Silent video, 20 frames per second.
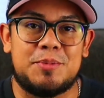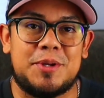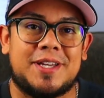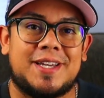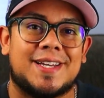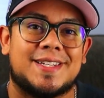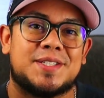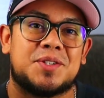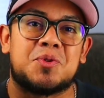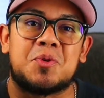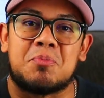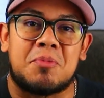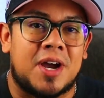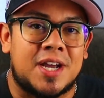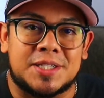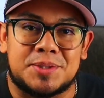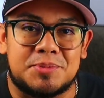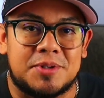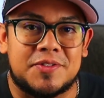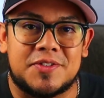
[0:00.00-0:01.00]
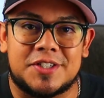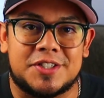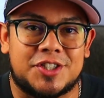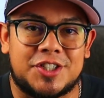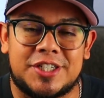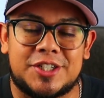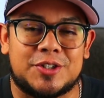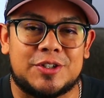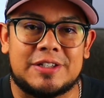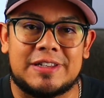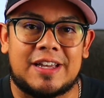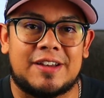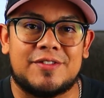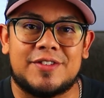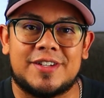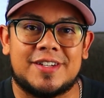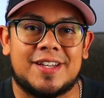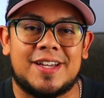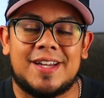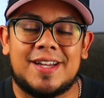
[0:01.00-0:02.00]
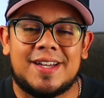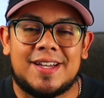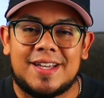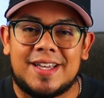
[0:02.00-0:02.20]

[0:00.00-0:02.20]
because it reminds me of the Jeter 11,